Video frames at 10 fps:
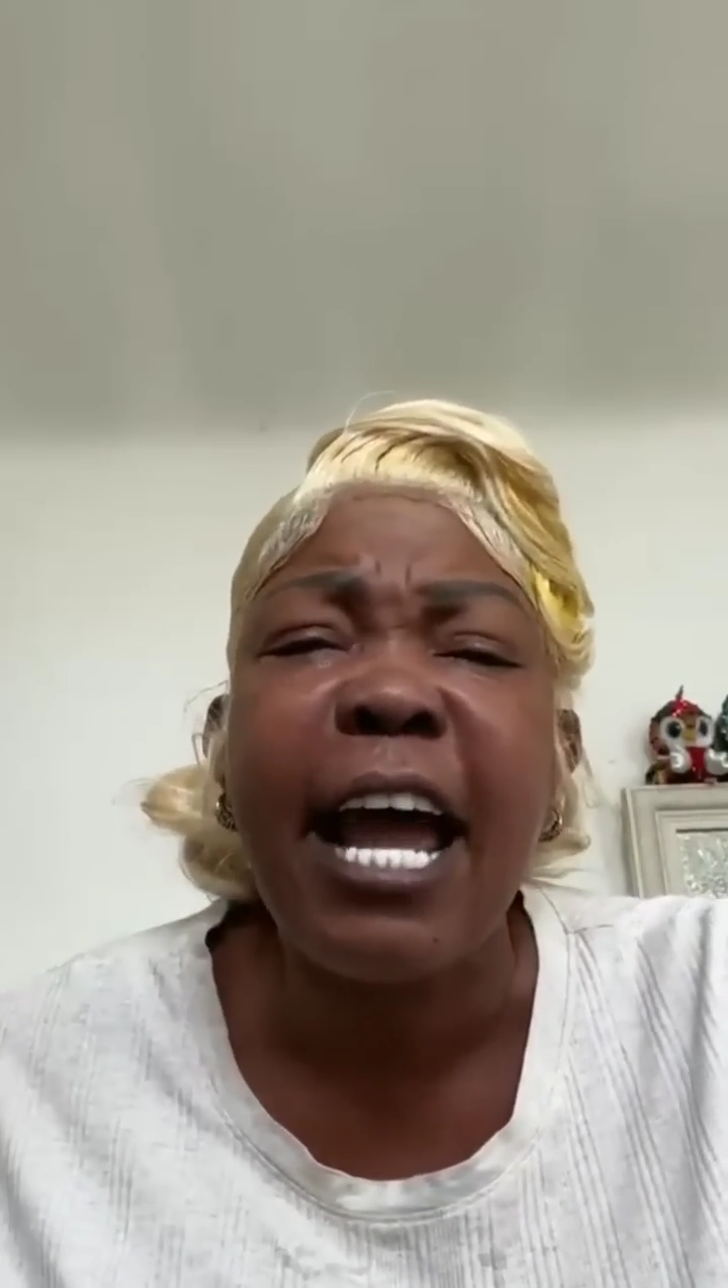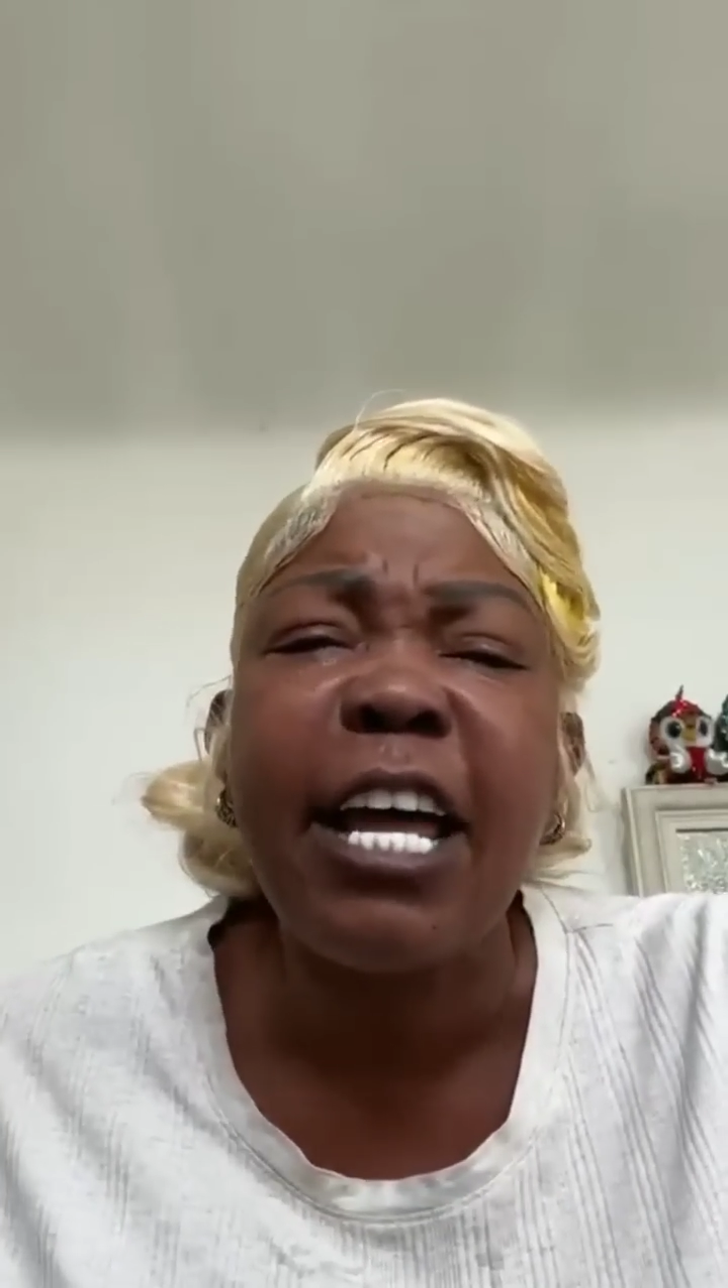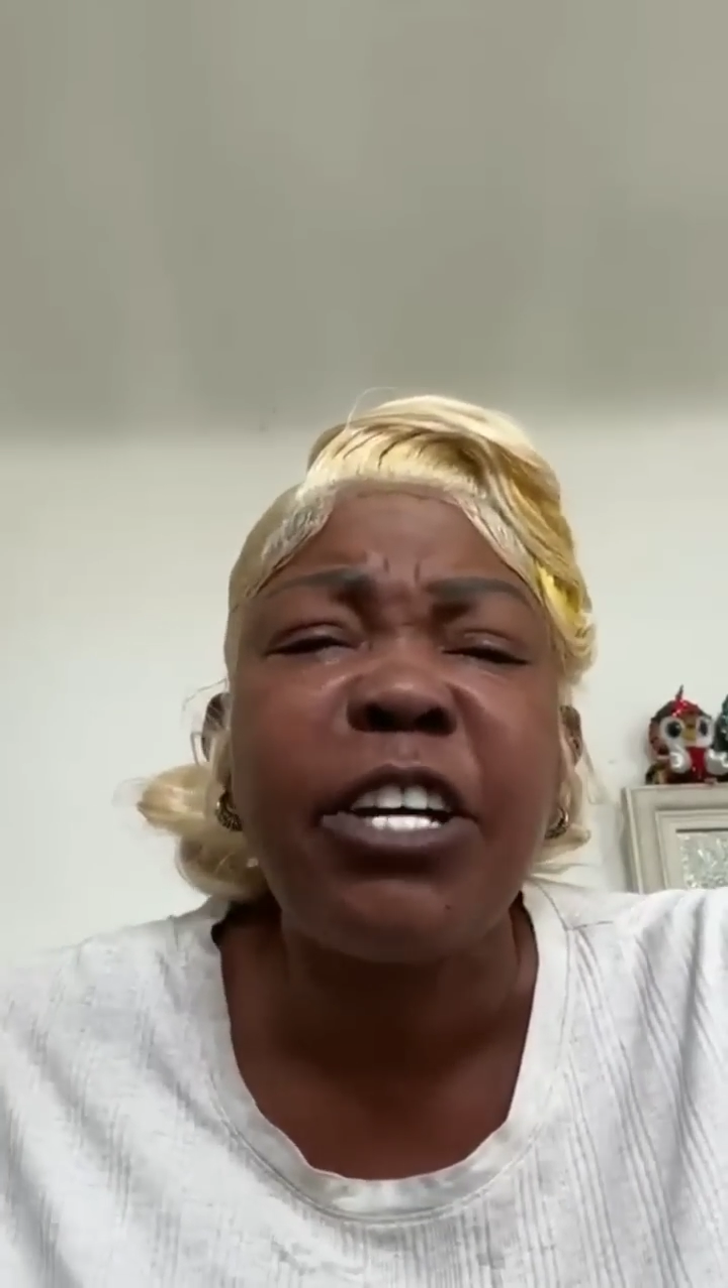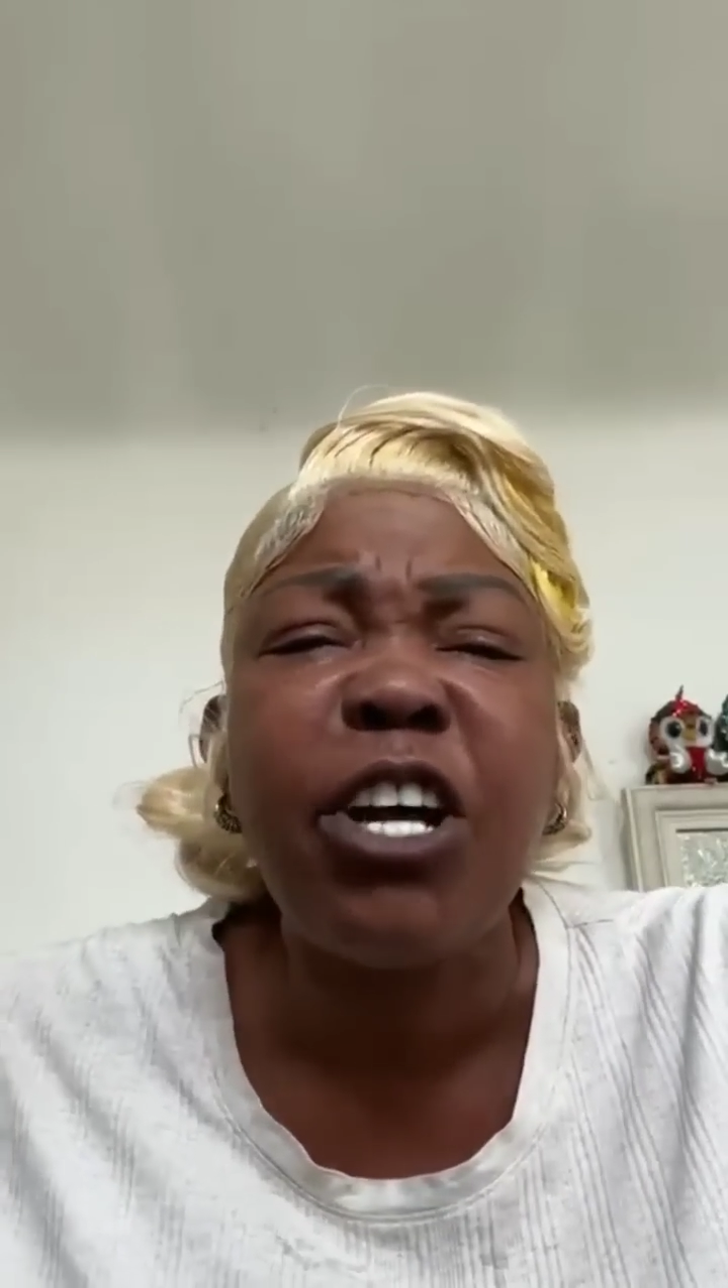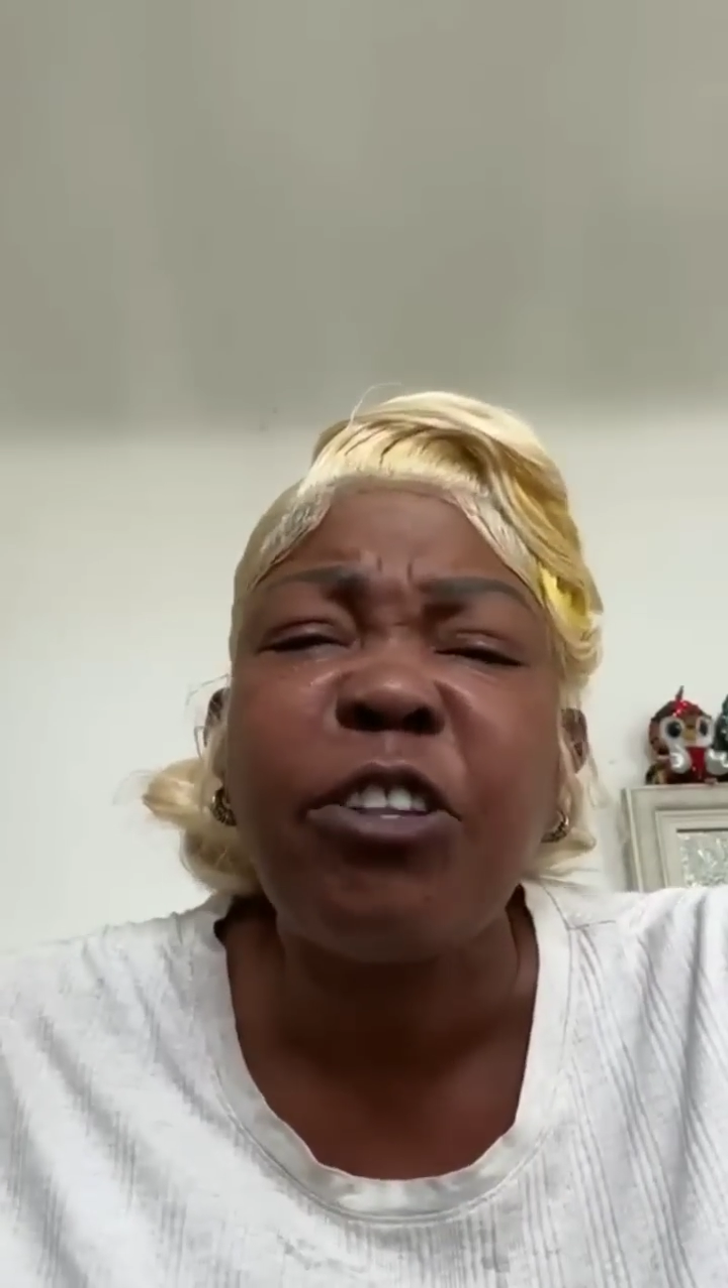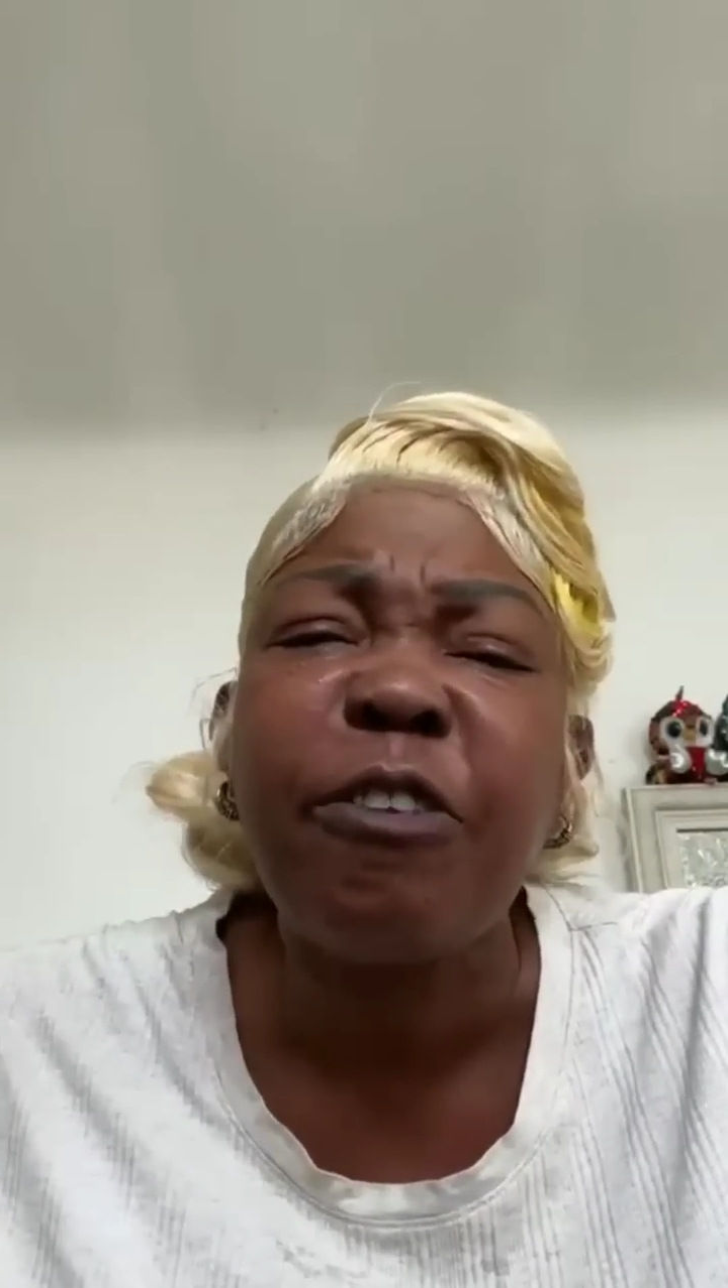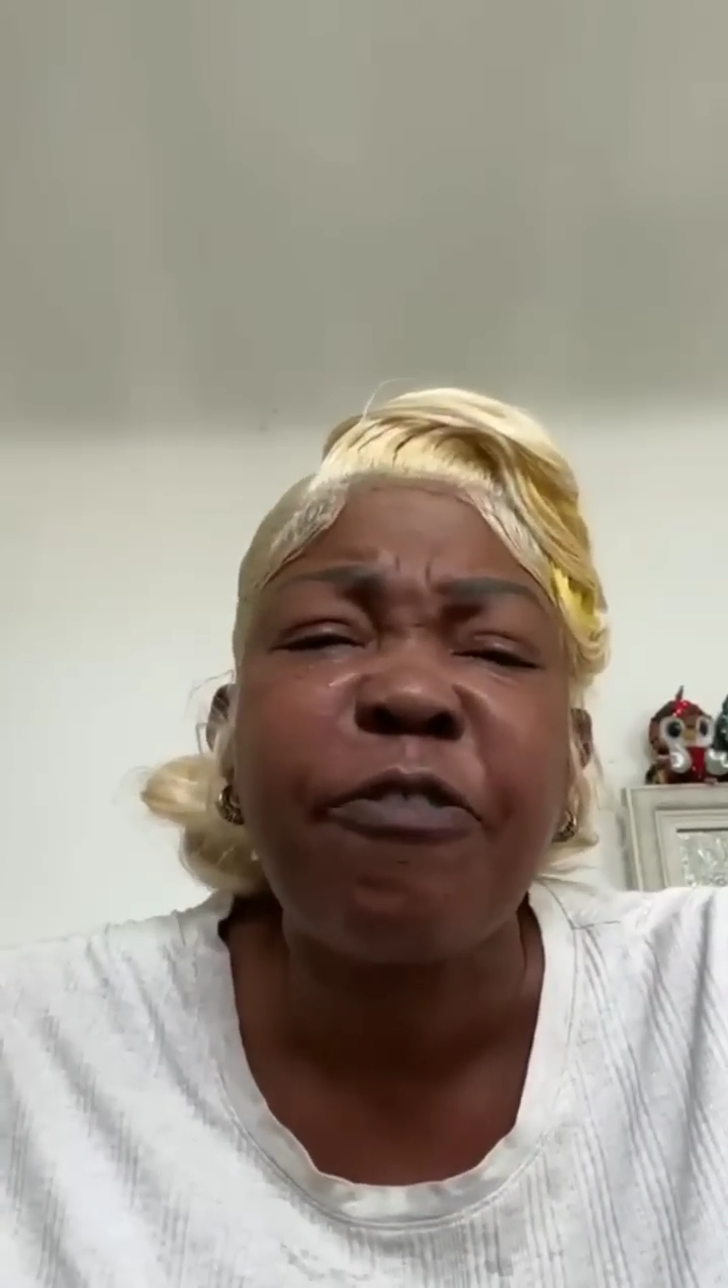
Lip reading: your dirty